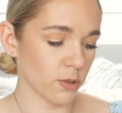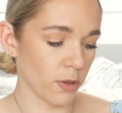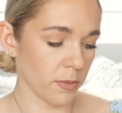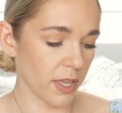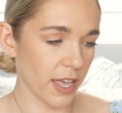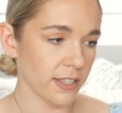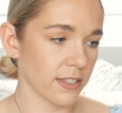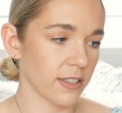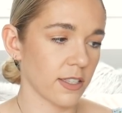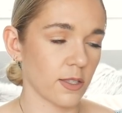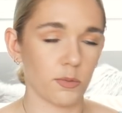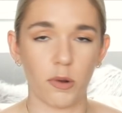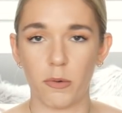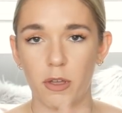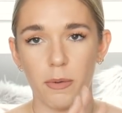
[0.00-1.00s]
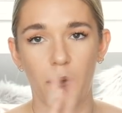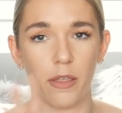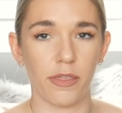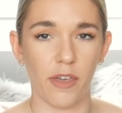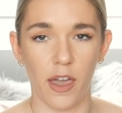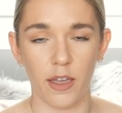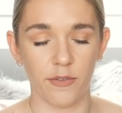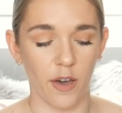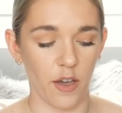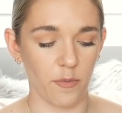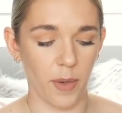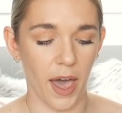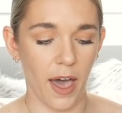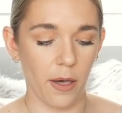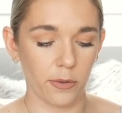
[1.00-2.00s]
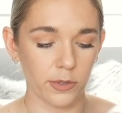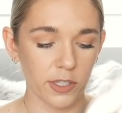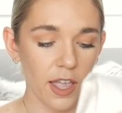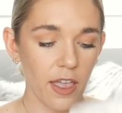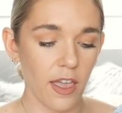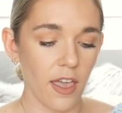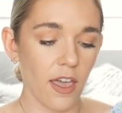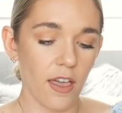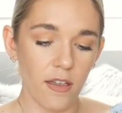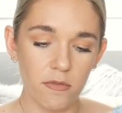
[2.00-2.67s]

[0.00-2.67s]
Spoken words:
so I'm guessing this is probably about £35.